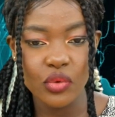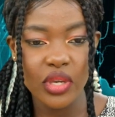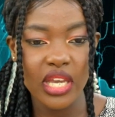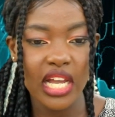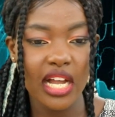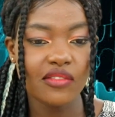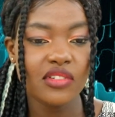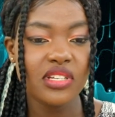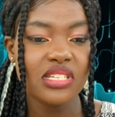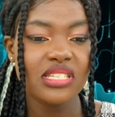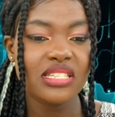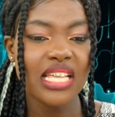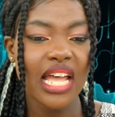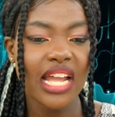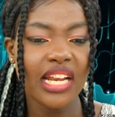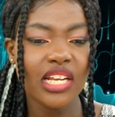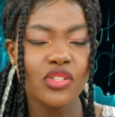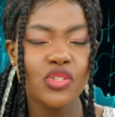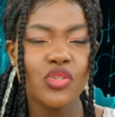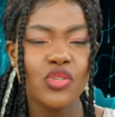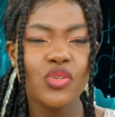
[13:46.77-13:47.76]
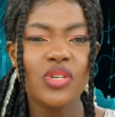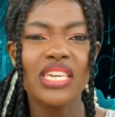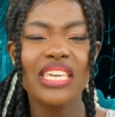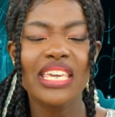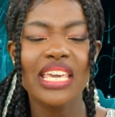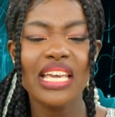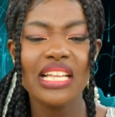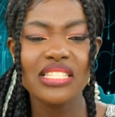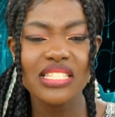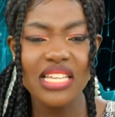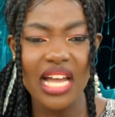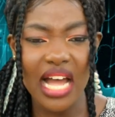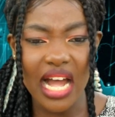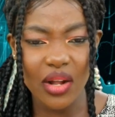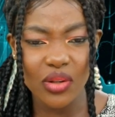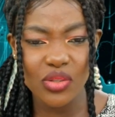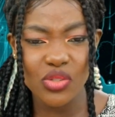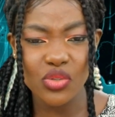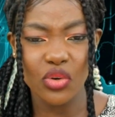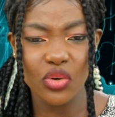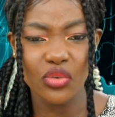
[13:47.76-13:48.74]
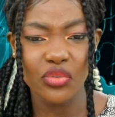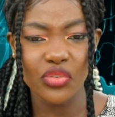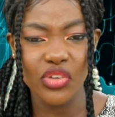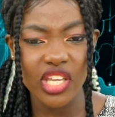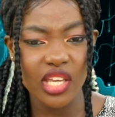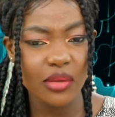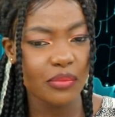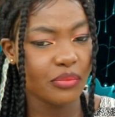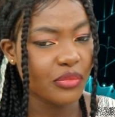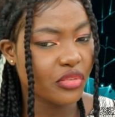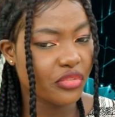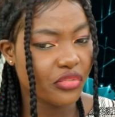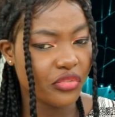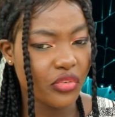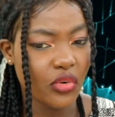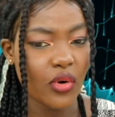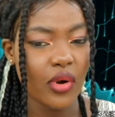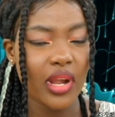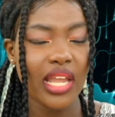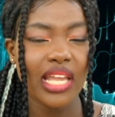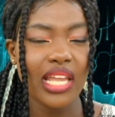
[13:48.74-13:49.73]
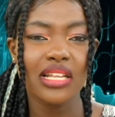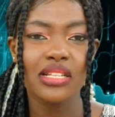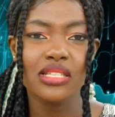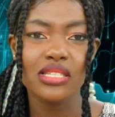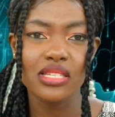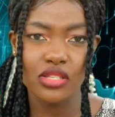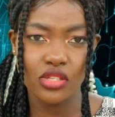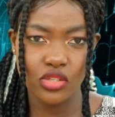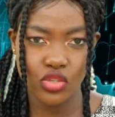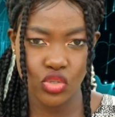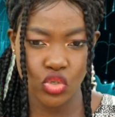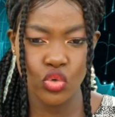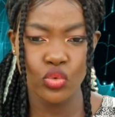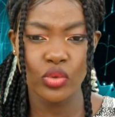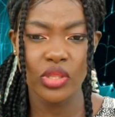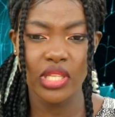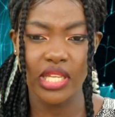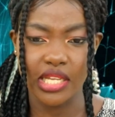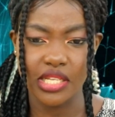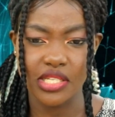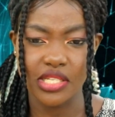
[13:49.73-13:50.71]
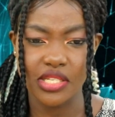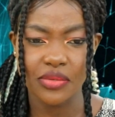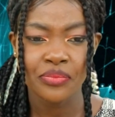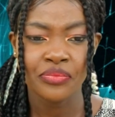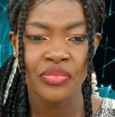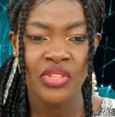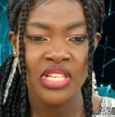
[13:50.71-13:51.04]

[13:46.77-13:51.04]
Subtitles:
We have decided to get out of here before it is too late,